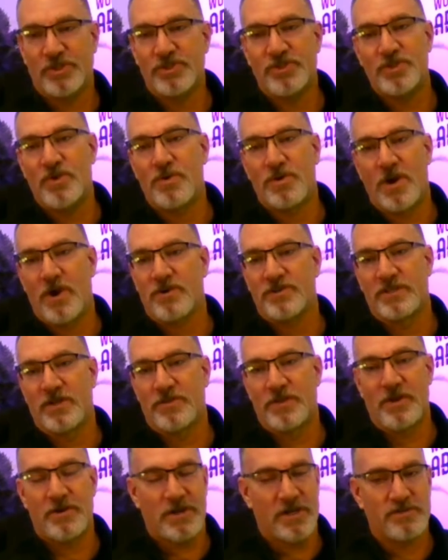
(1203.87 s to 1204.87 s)
There's no cars
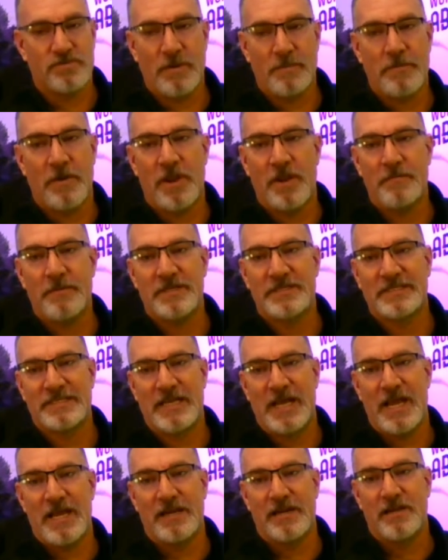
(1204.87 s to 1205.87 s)
out there because we pull them
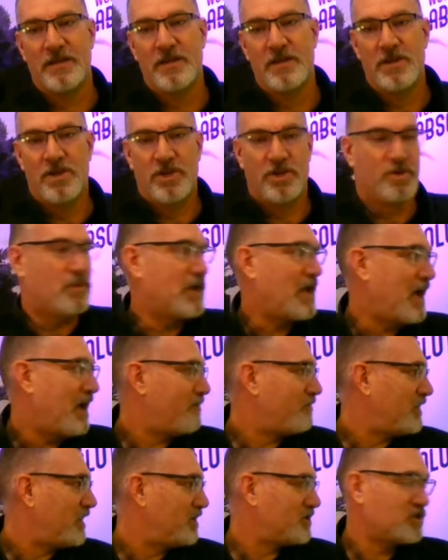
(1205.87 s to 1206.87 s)
inside. Do we
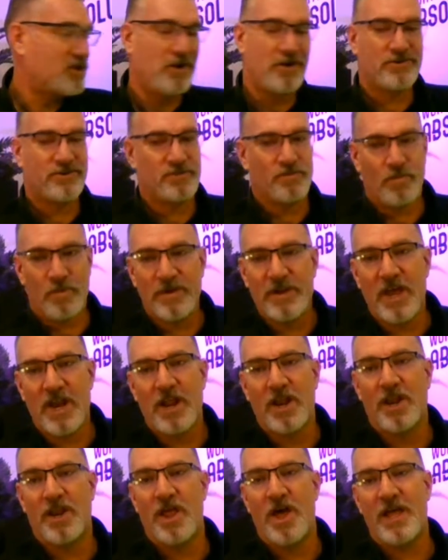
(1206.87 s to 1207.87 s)
have less cars? We got
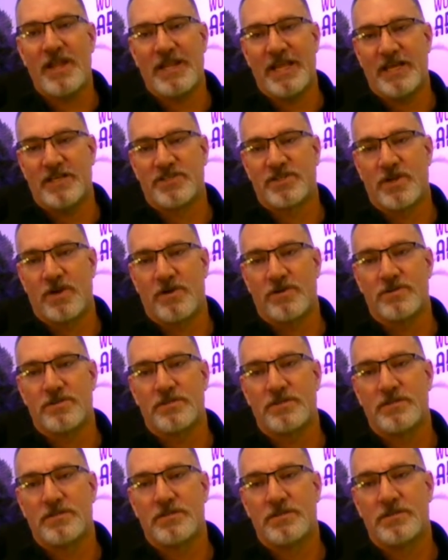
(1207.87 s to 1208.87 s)
a lot less
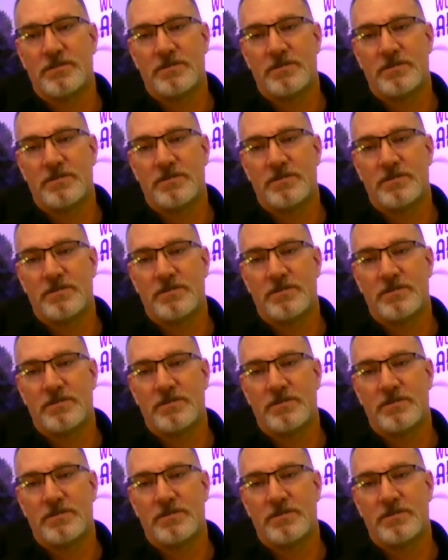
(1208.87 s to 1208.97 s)
cars.